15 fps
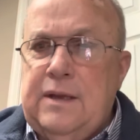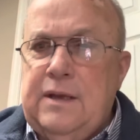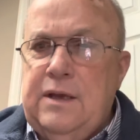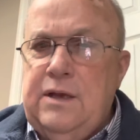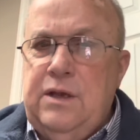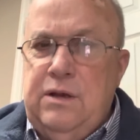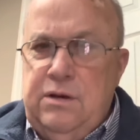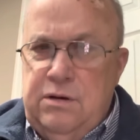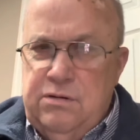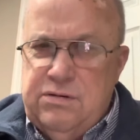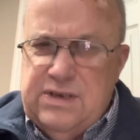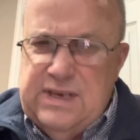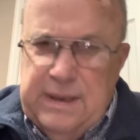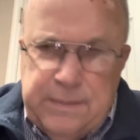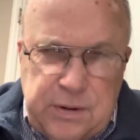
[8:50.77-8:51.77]
You
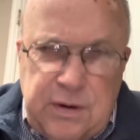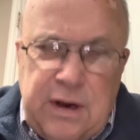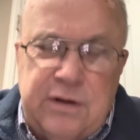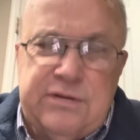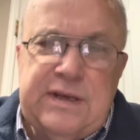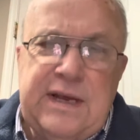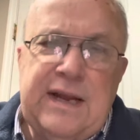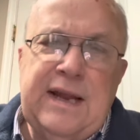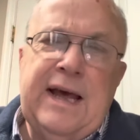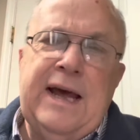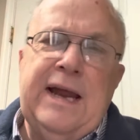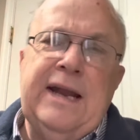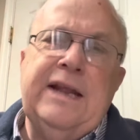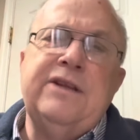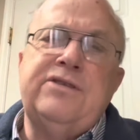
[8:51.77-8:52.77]
step across that
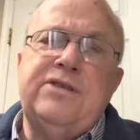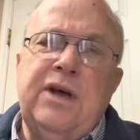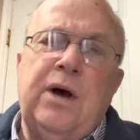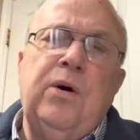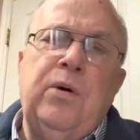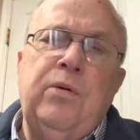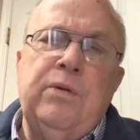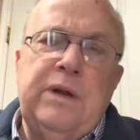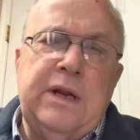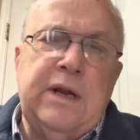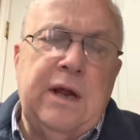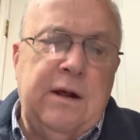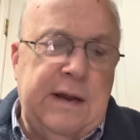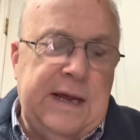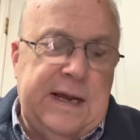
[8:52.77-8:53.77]
line, it's on, and
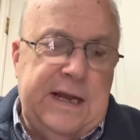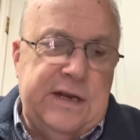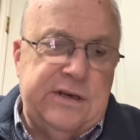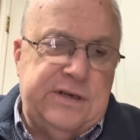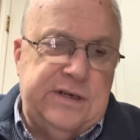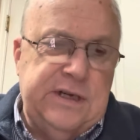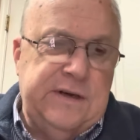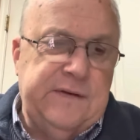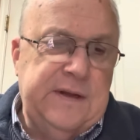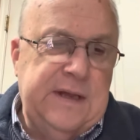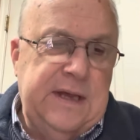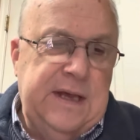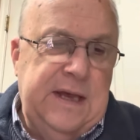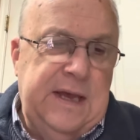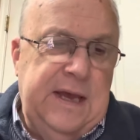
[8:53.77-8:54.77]
all that kind of stuff.
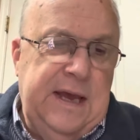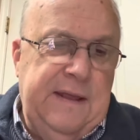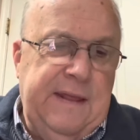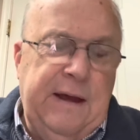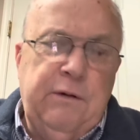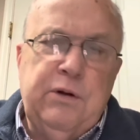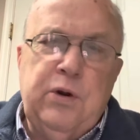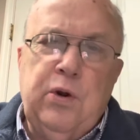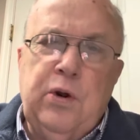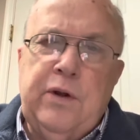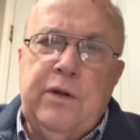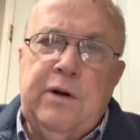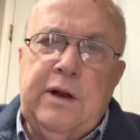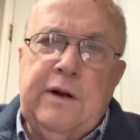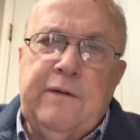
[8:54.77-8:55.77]
And they were doing
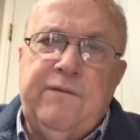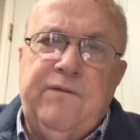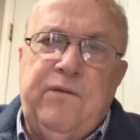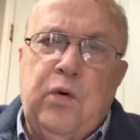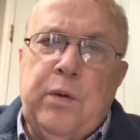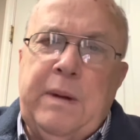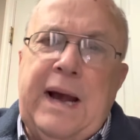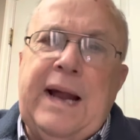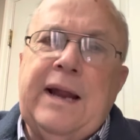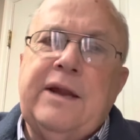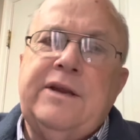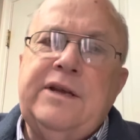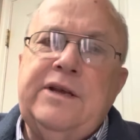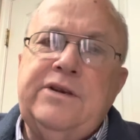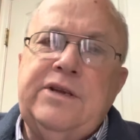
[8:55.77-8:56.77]
their little
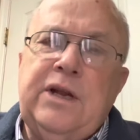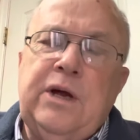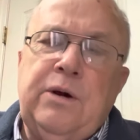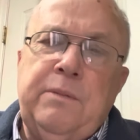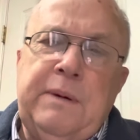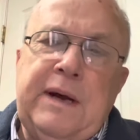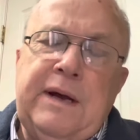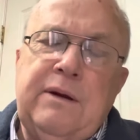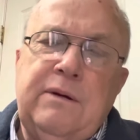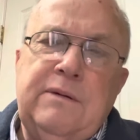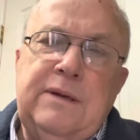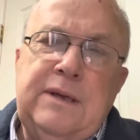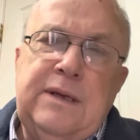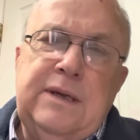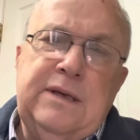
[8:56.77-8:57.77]
formalities, you know, about
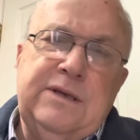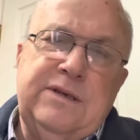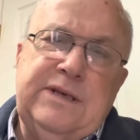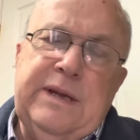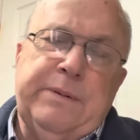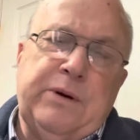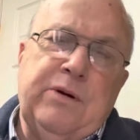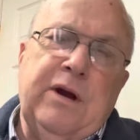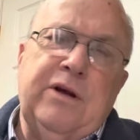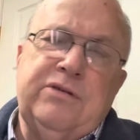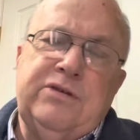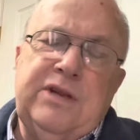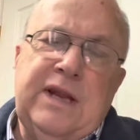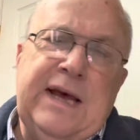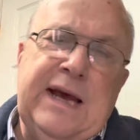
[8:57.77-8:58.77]
step
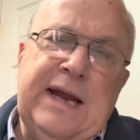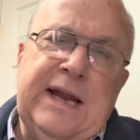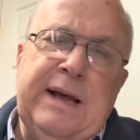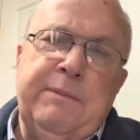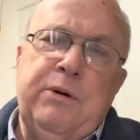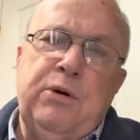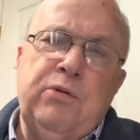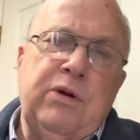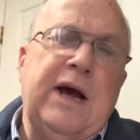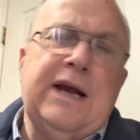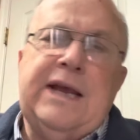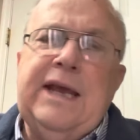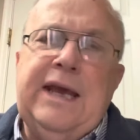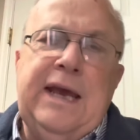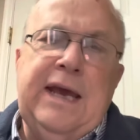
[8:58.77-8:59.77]
across the line, I'm going to
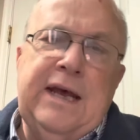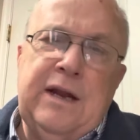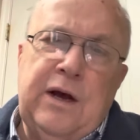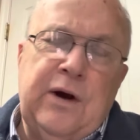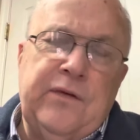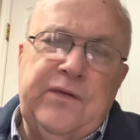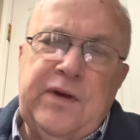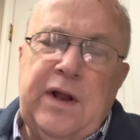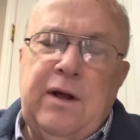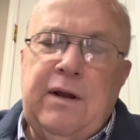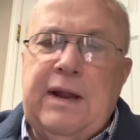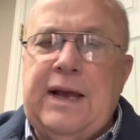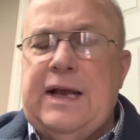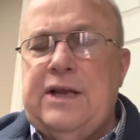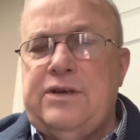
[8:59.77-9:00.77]
knock your head off, and all
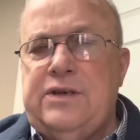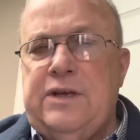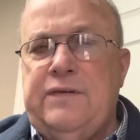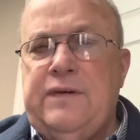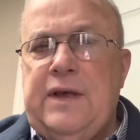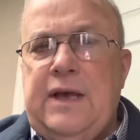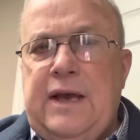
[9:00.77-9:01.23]
that kind of stuff.